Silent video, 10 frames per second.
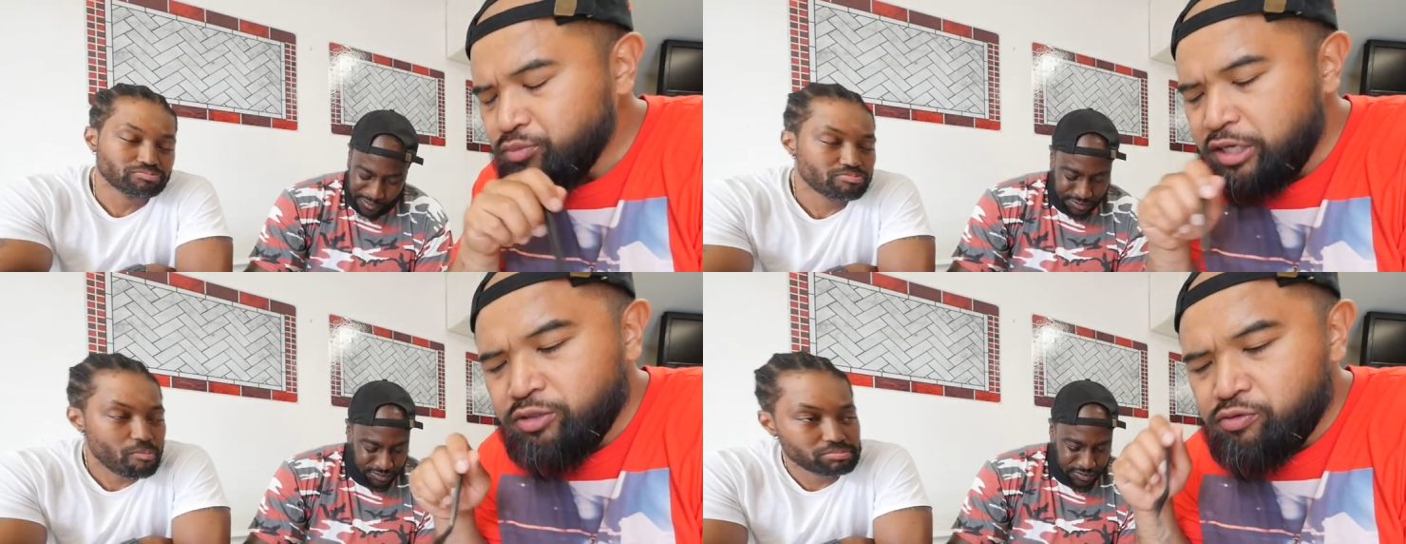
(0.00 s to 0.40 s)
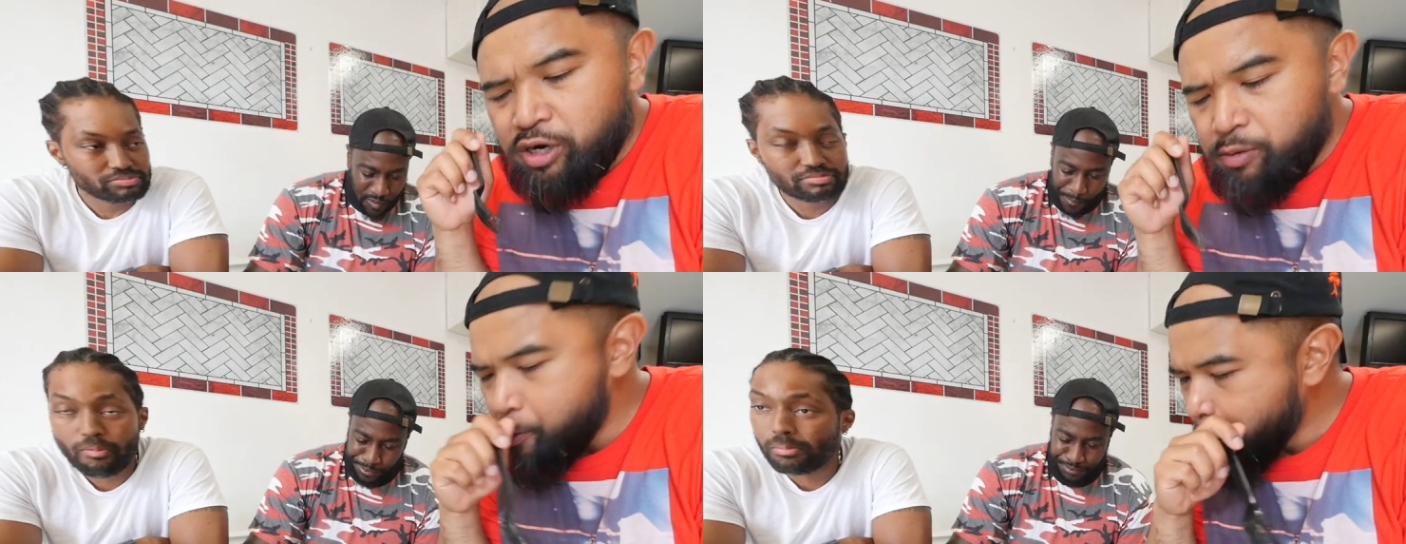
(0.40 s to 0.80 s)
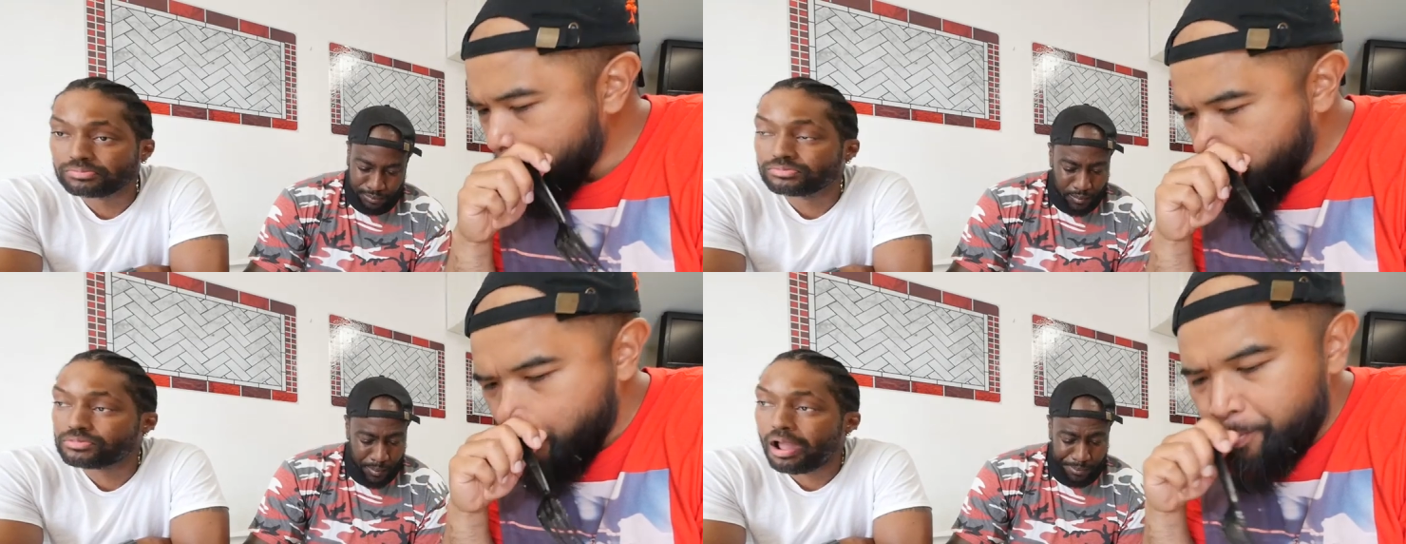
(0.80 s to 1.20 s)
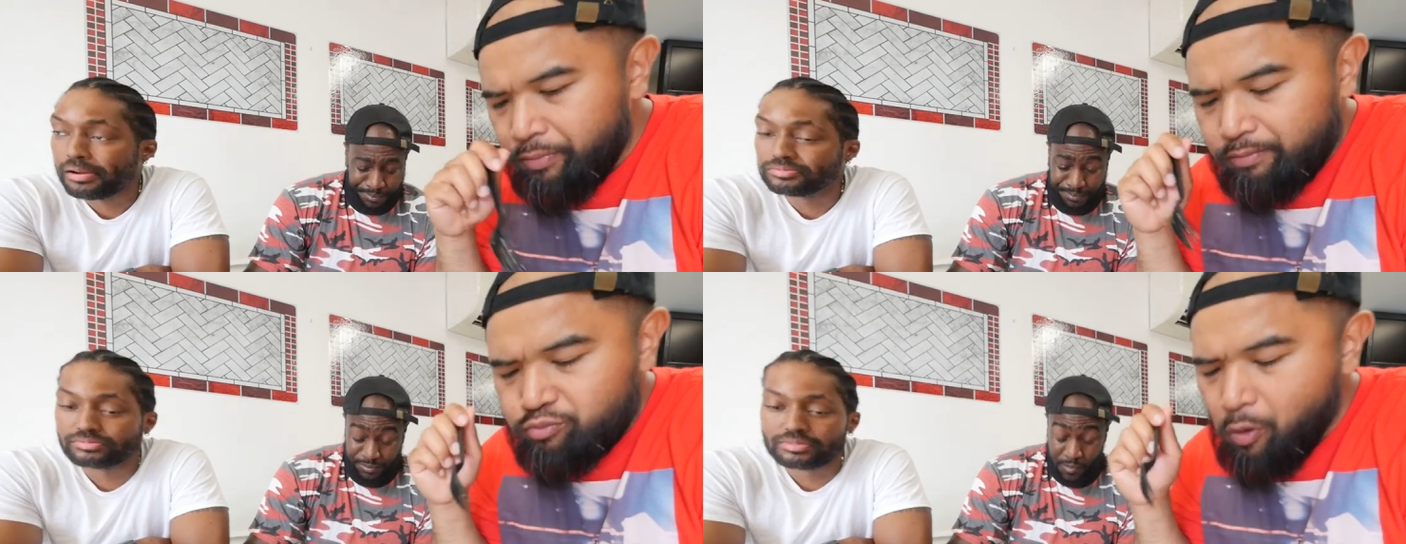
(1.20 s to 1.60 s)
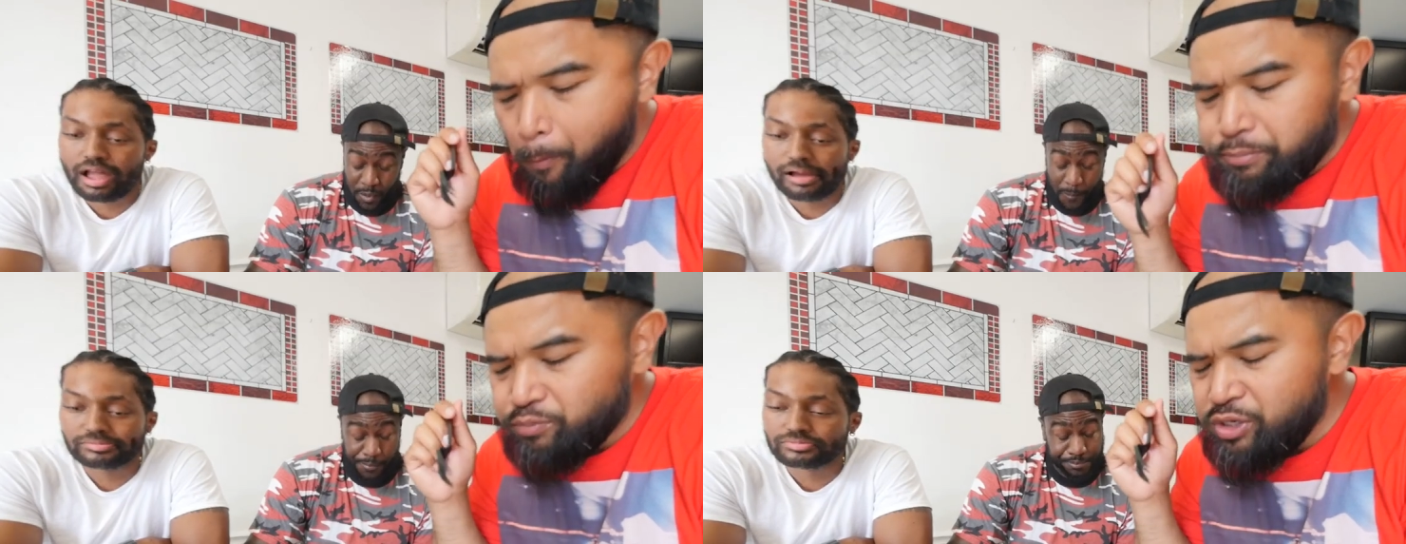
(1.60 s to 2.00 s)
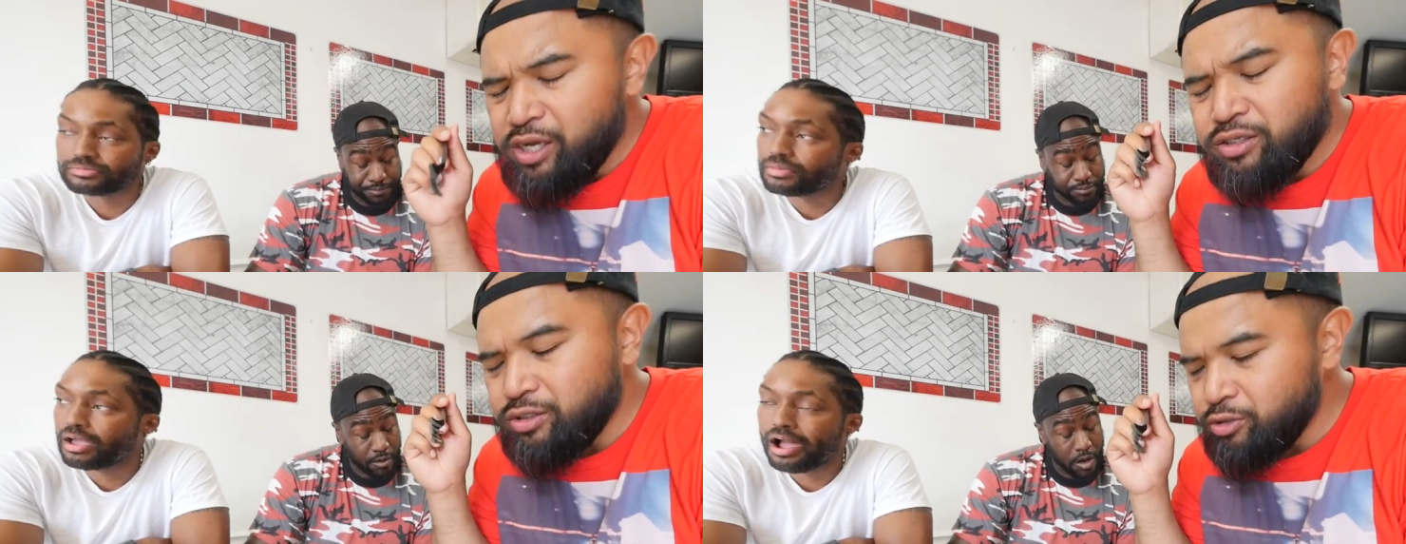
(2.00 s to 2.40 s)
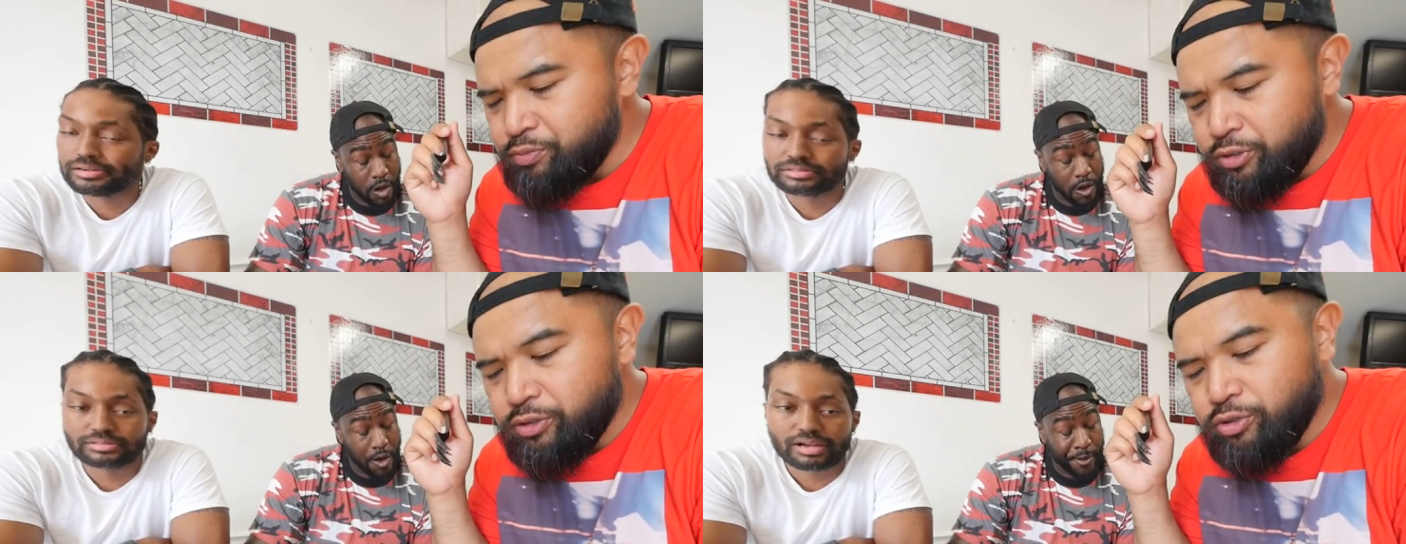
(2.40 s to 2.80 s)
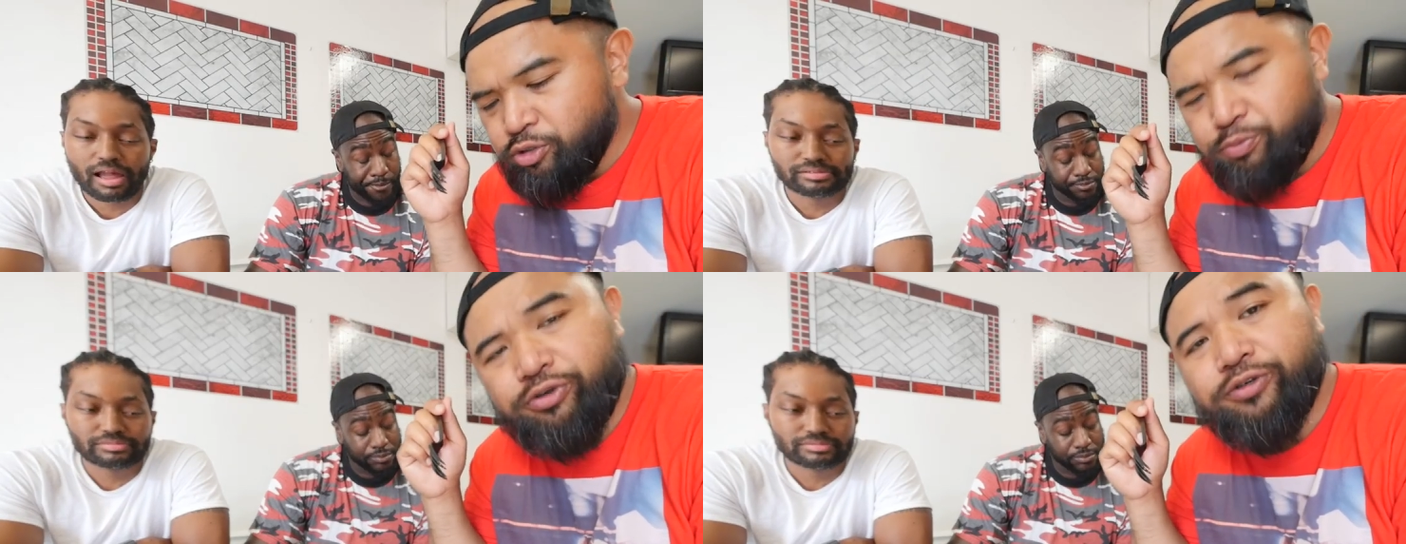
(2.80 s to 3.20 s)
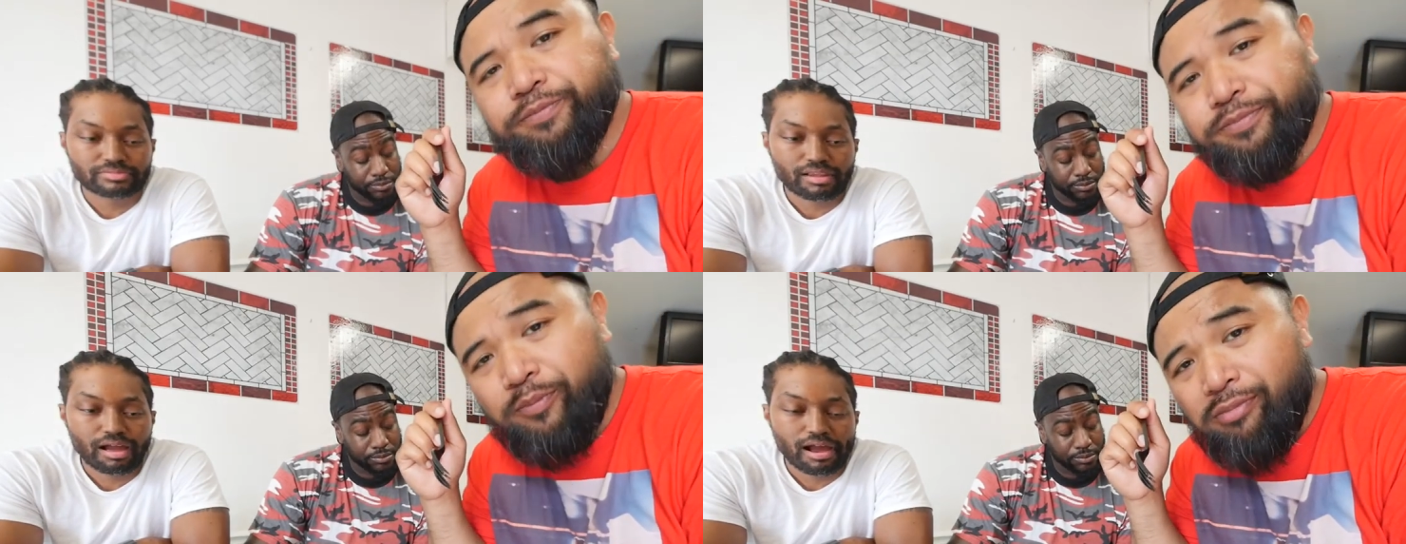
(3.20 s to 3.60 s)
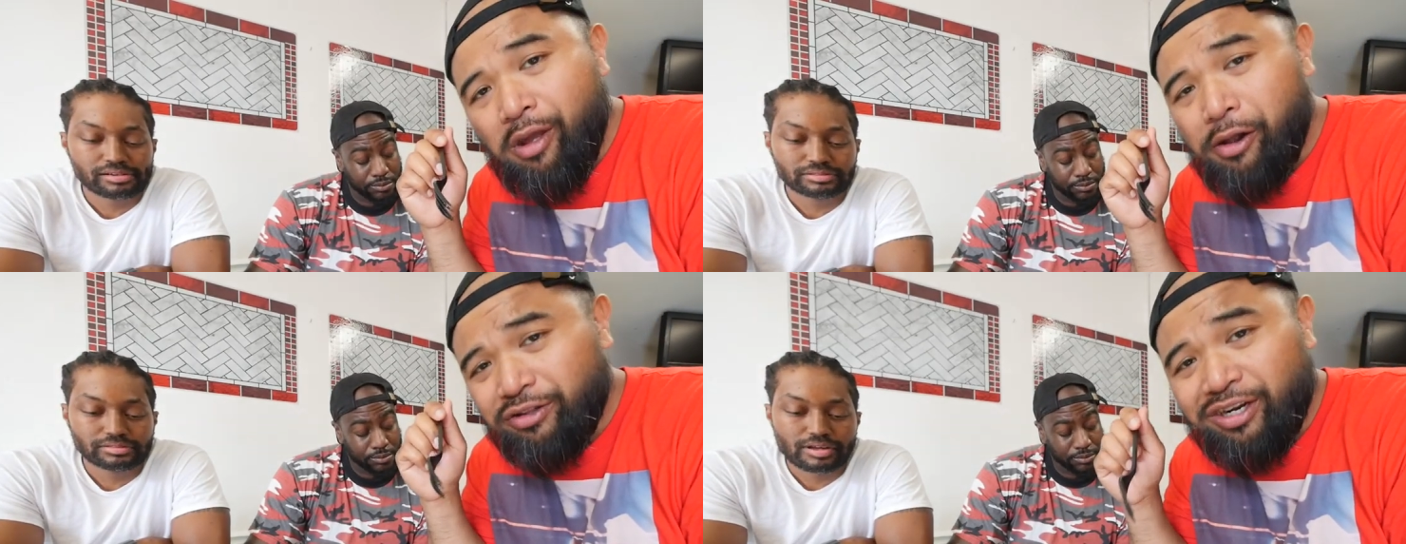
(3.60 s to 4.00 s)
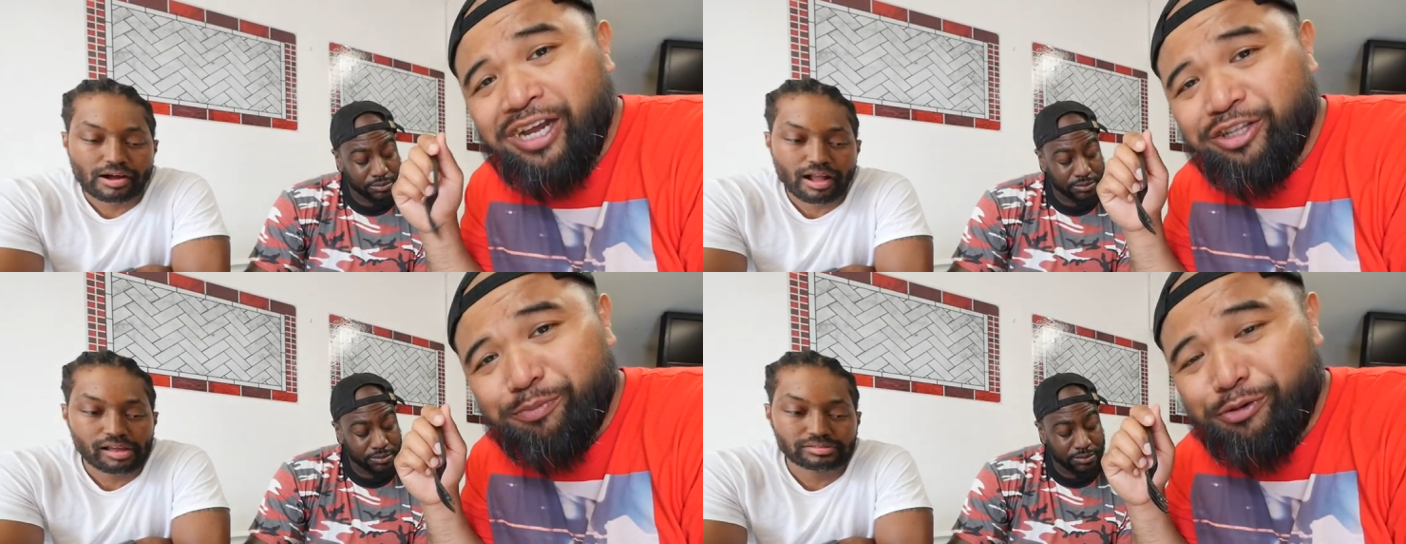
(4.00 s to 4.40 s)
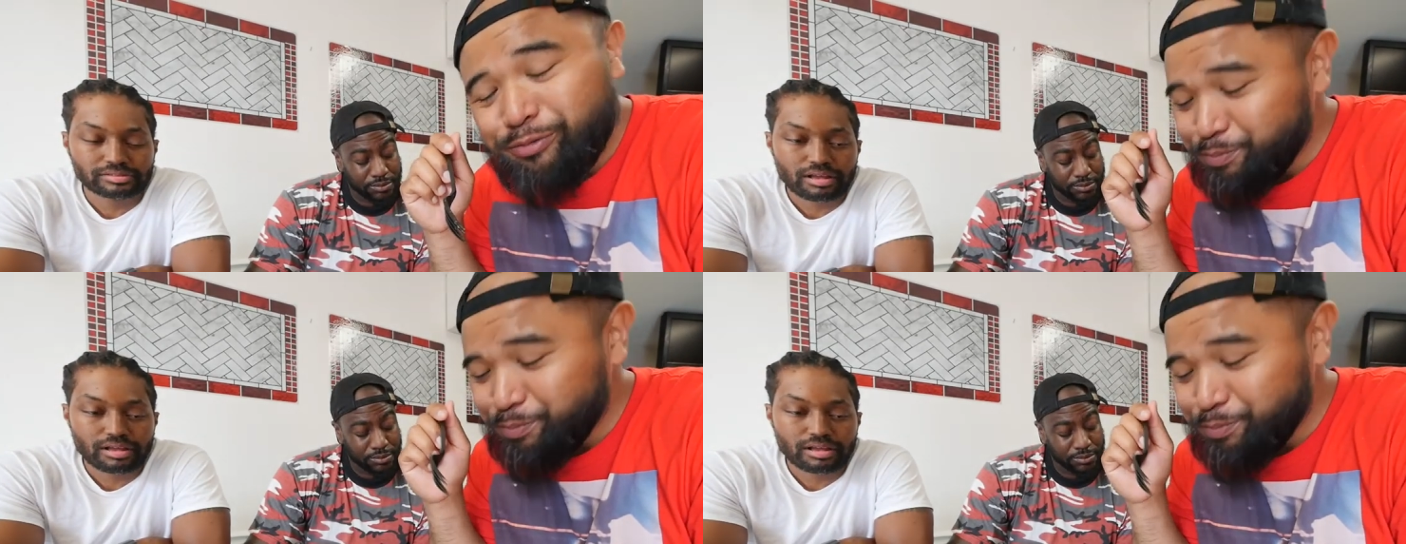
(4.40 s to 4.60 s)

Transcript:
Speaker 1: That's incredible. Mm. That is super, super delectable.